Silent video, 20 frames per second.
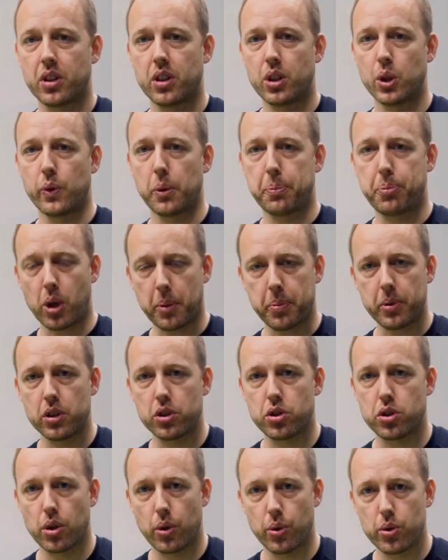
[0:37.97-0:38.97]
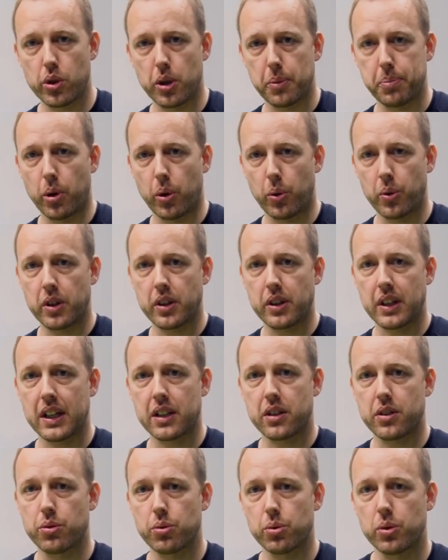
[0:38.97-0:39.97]
you will probably show your opponent
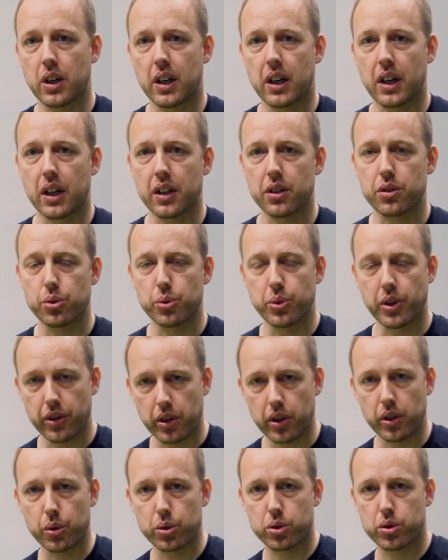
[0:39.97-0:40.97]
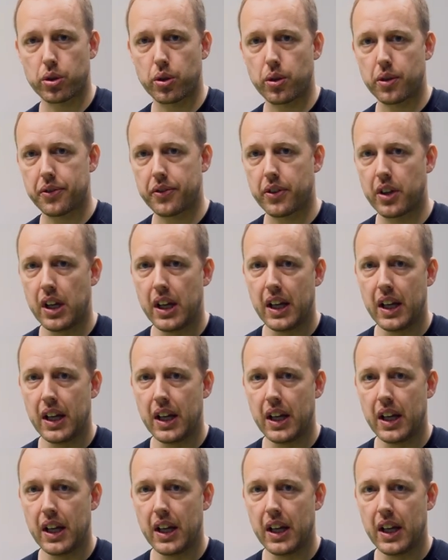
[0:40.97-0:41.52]
that you are doing the low serve.